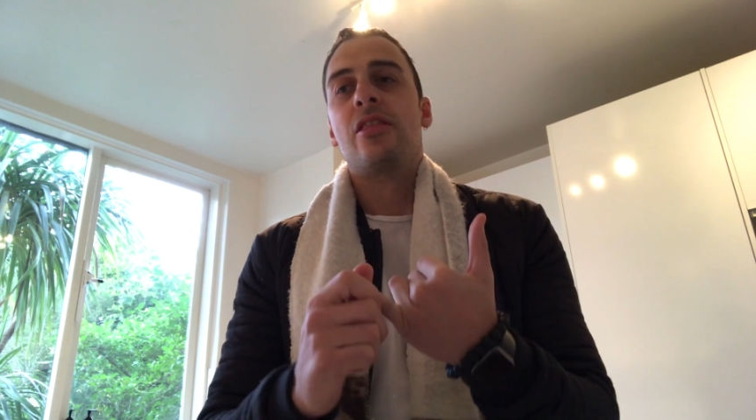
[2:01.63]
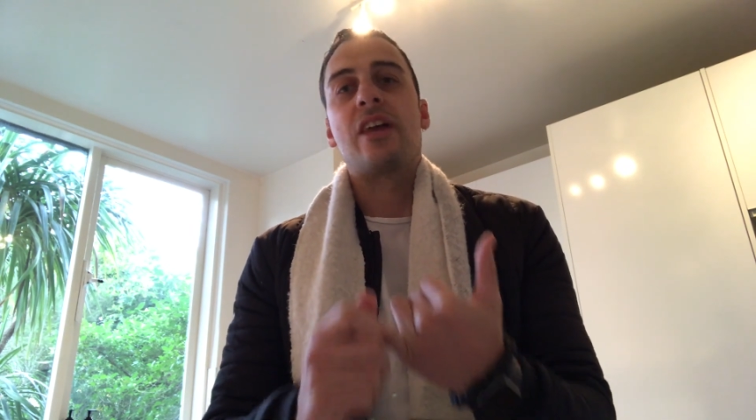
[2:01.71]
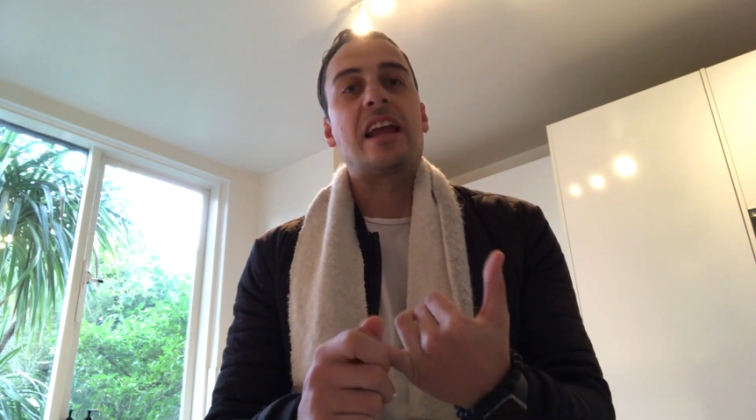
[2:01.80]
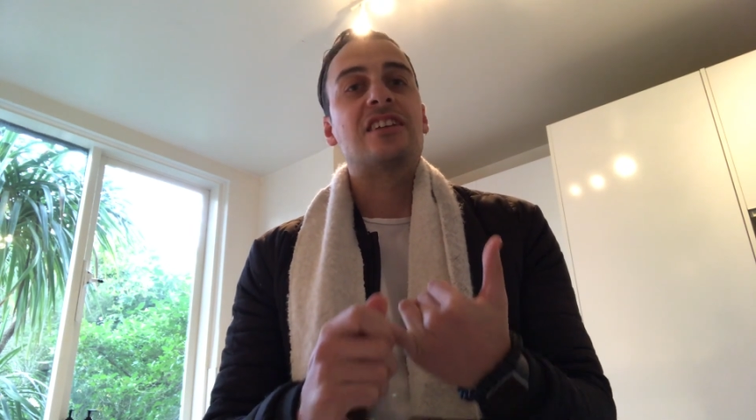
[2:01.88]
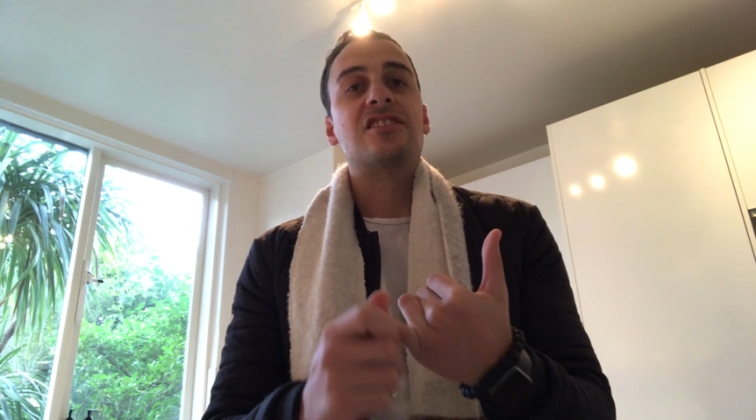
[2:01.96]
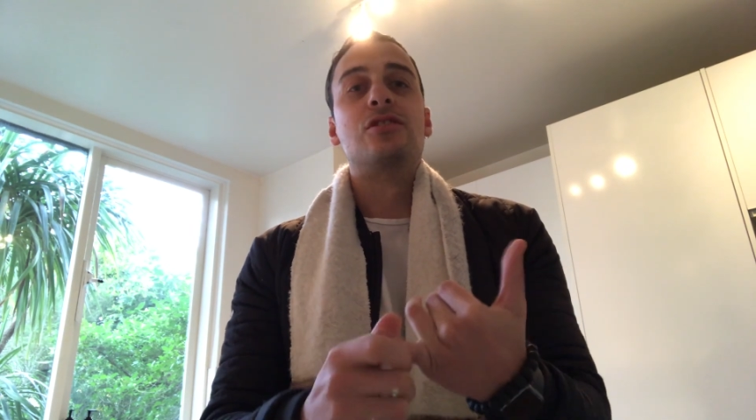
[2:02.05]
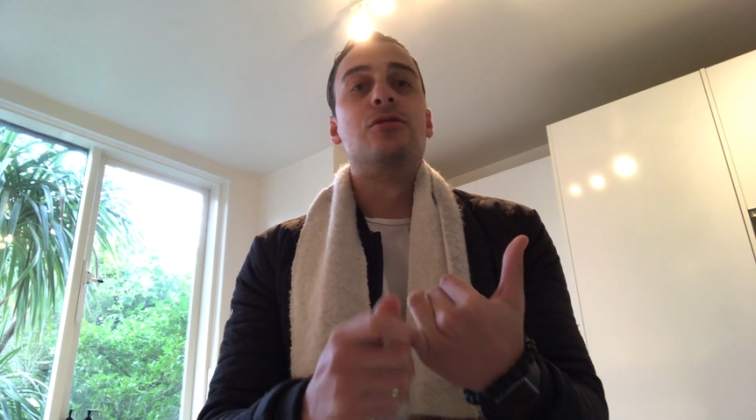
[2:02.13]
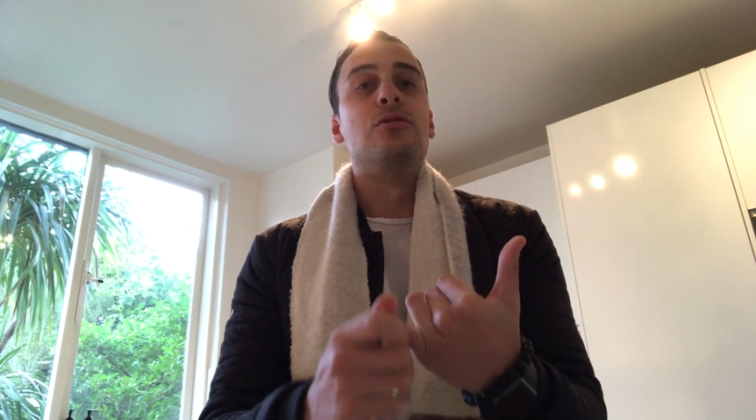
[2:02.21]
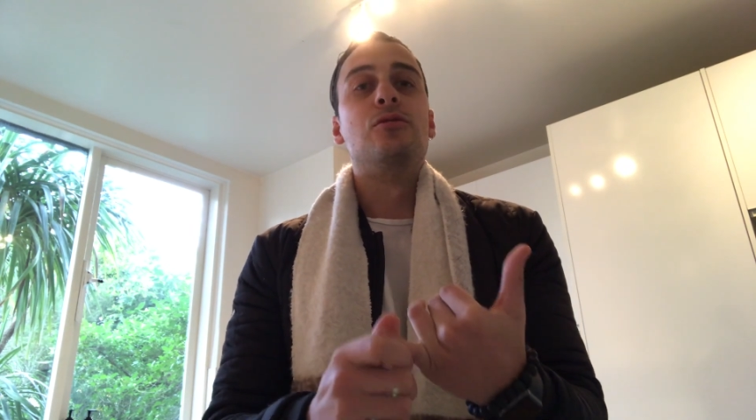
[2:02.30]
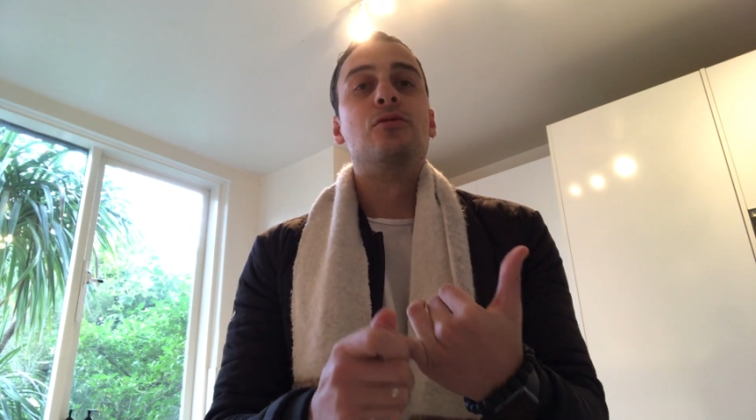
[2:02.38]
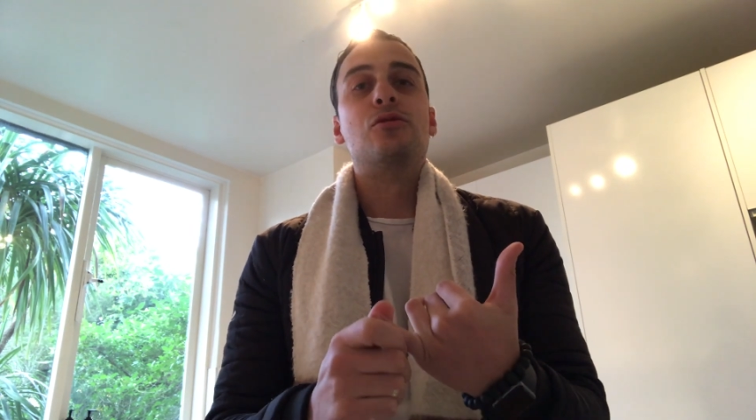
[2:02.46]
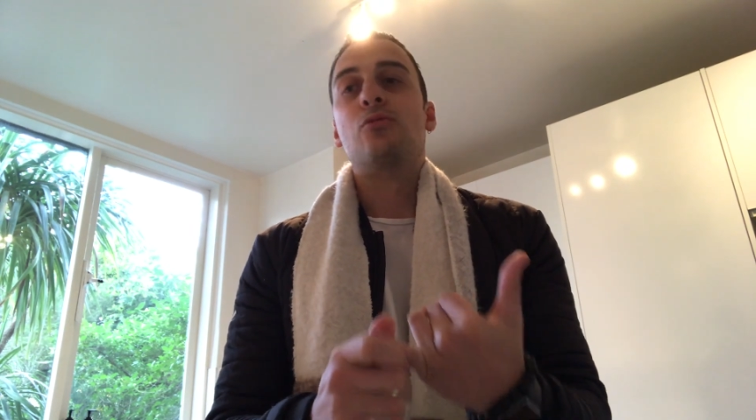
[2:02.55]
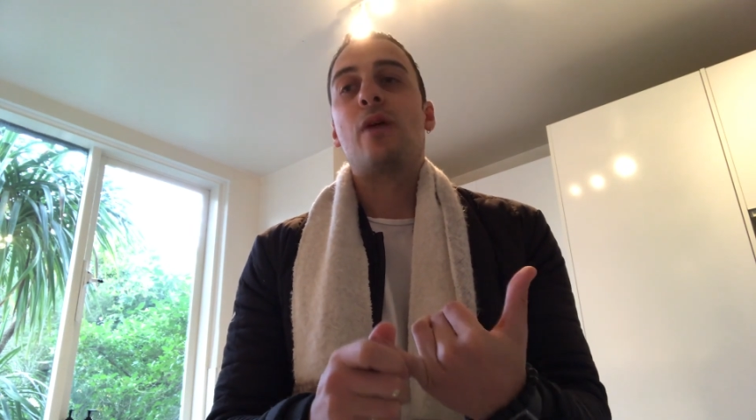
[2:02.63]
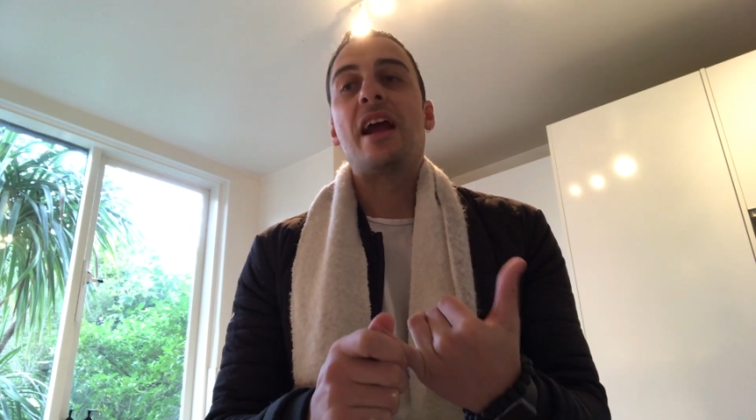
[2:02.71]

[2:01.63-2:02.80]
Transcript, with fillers: thanks to the